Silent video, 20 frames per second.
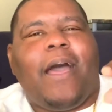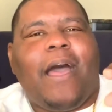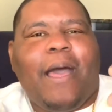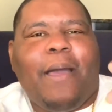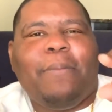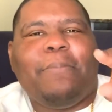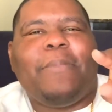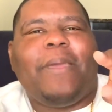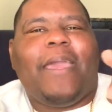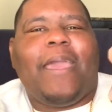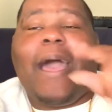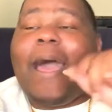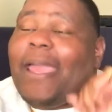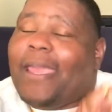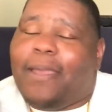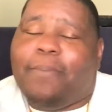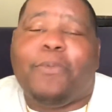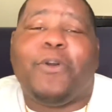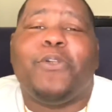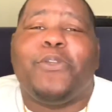
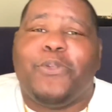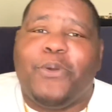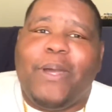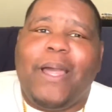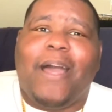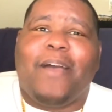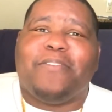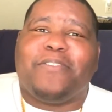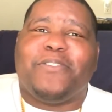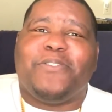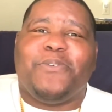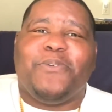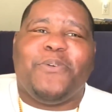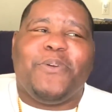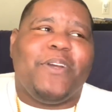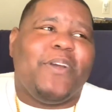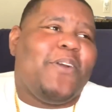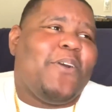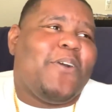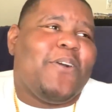I am going to do a house
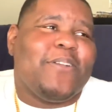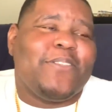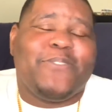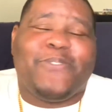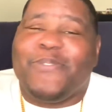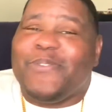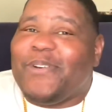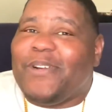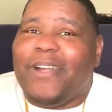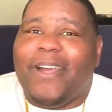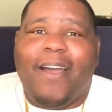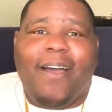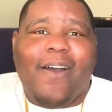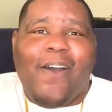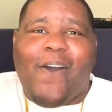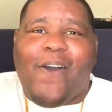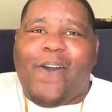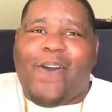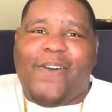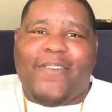tour, car tour,
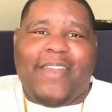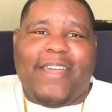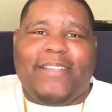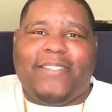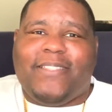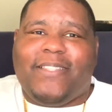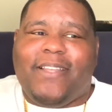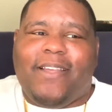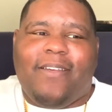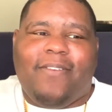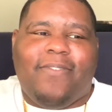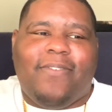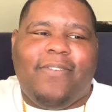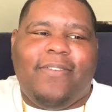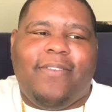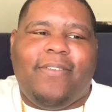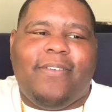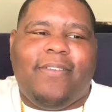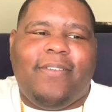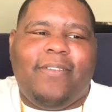all that stuff,
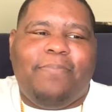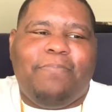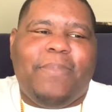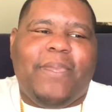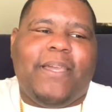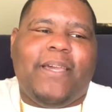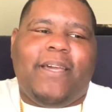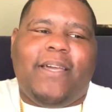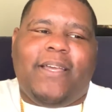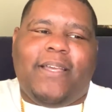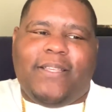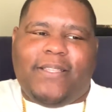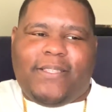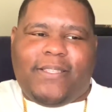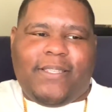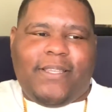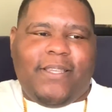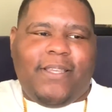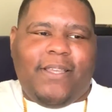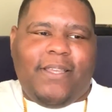
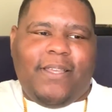because